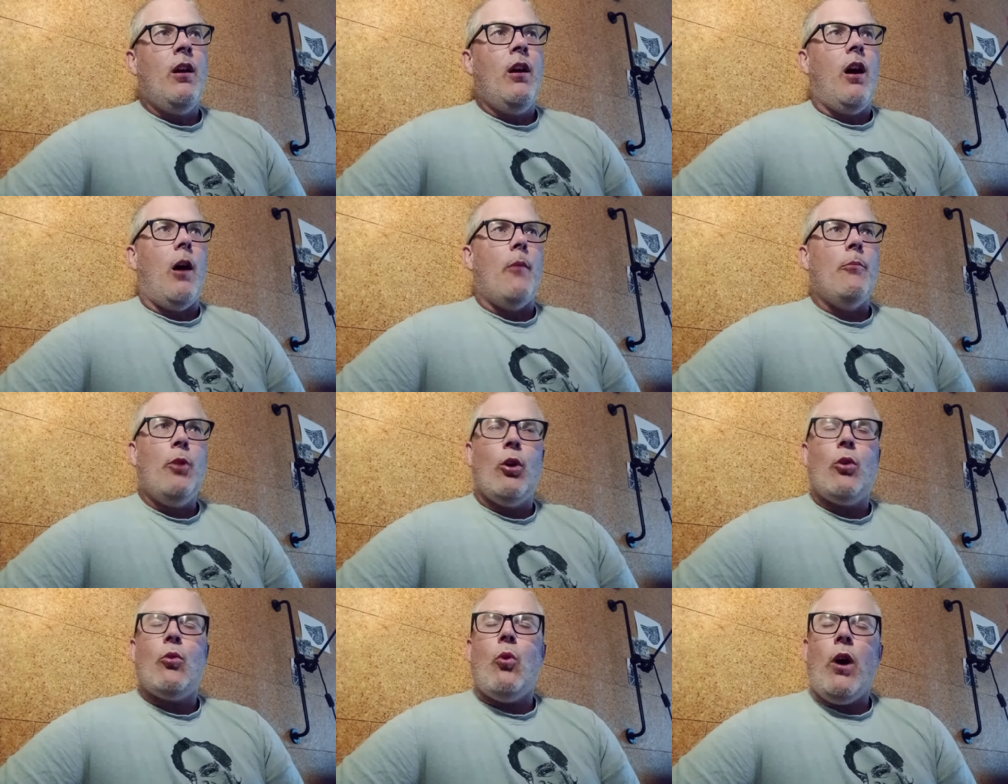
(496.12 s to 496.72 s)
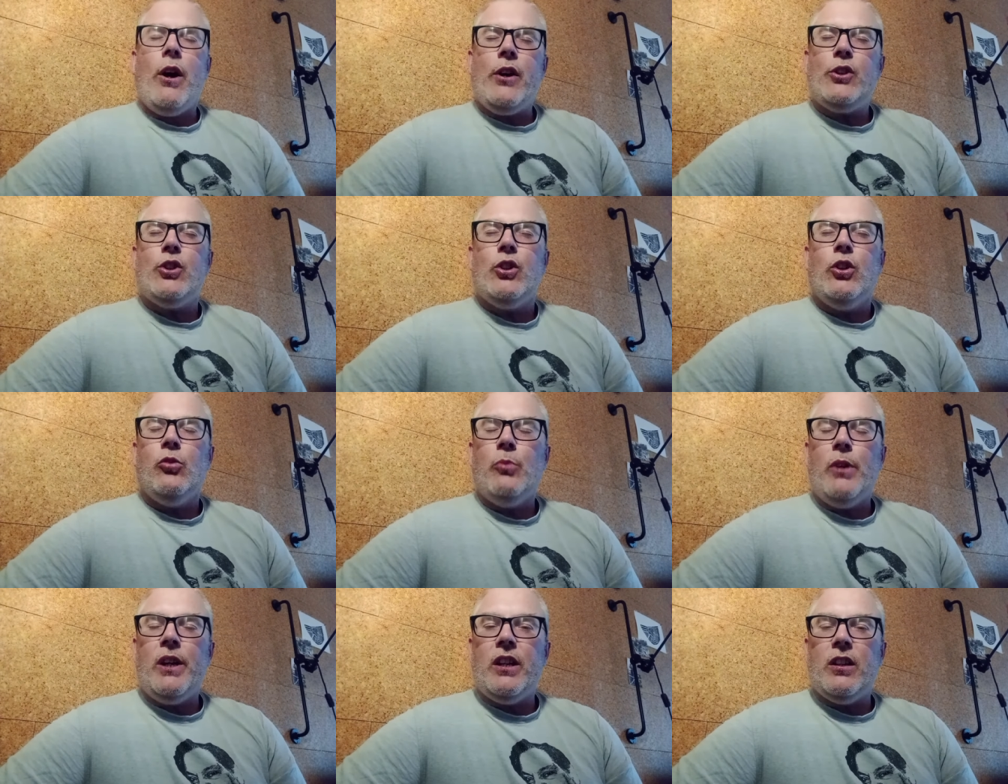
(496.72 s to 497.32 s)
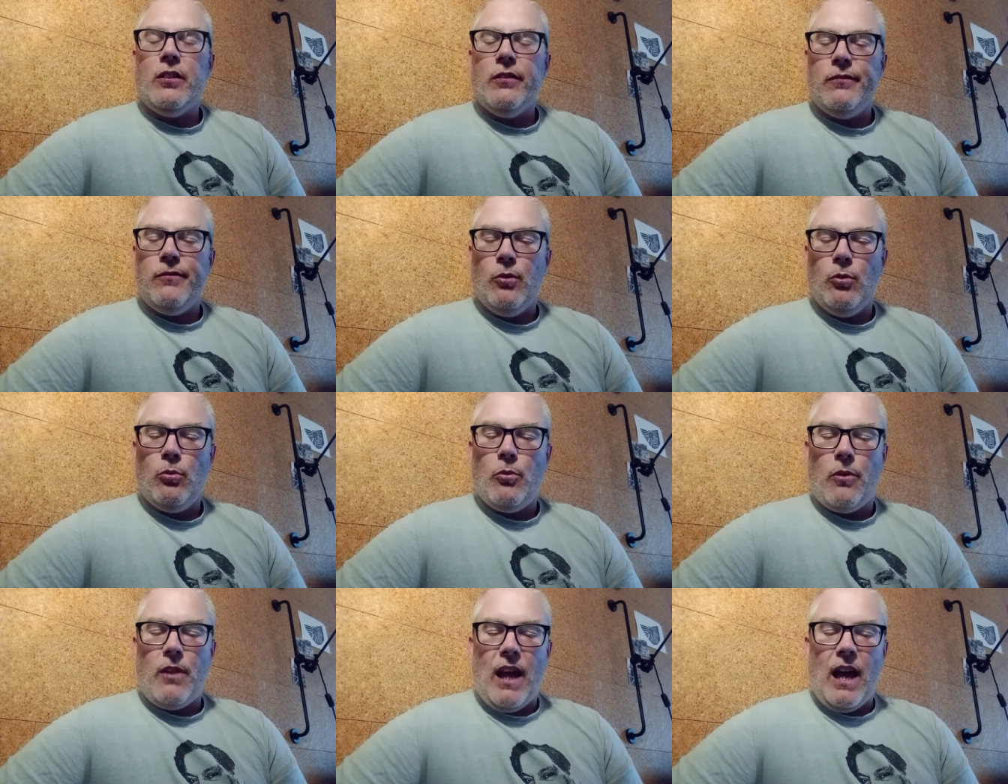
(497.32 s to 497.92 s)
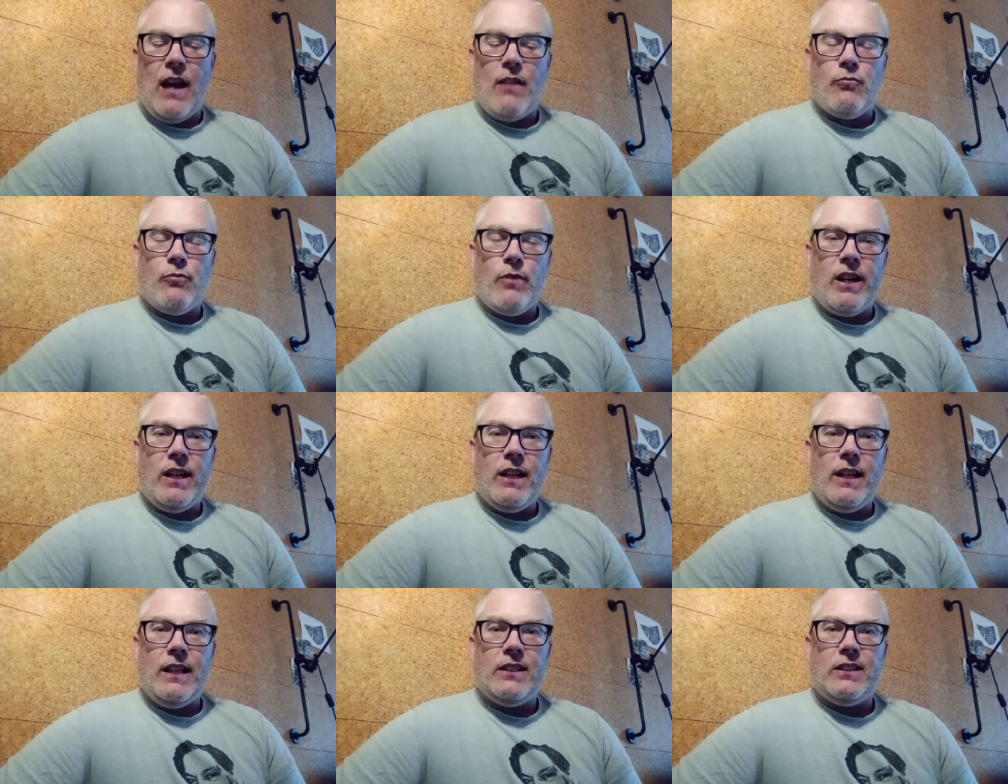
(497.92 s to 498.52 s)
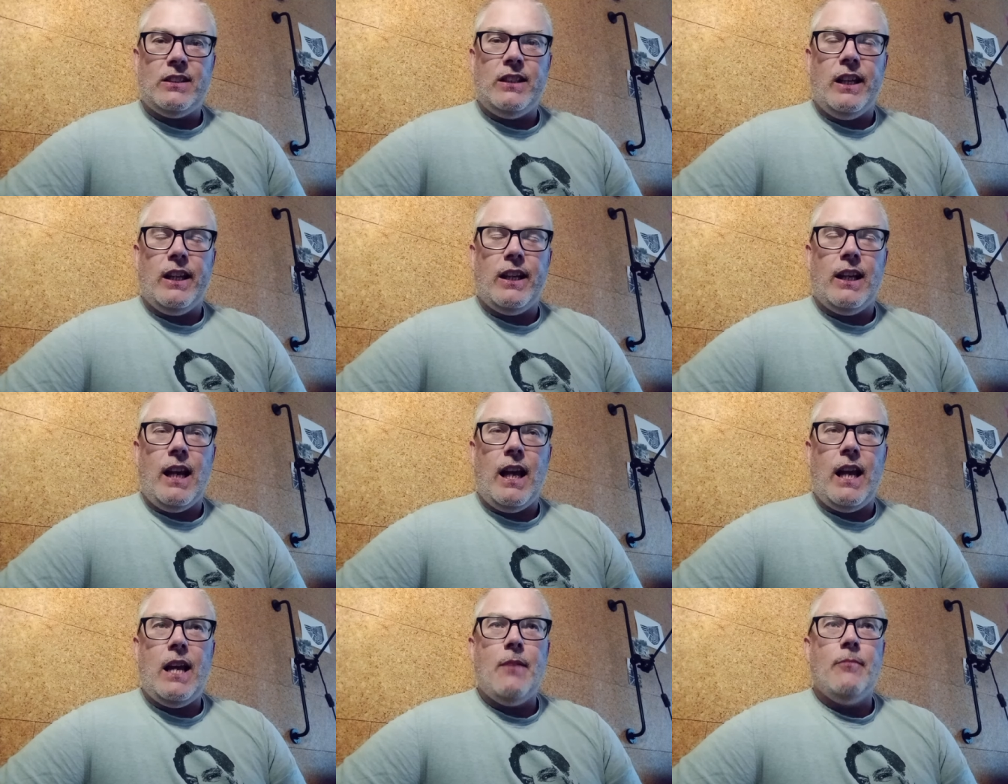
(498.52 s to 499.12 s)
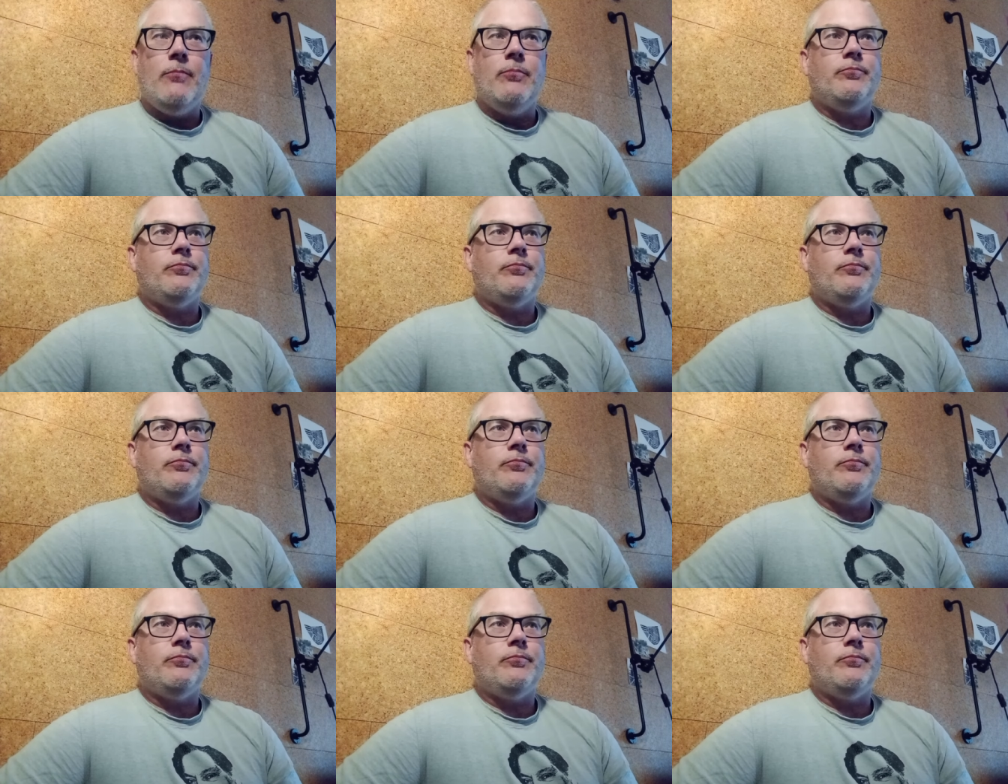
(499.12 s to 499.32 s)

I'm not quite sure we can afford that realistically.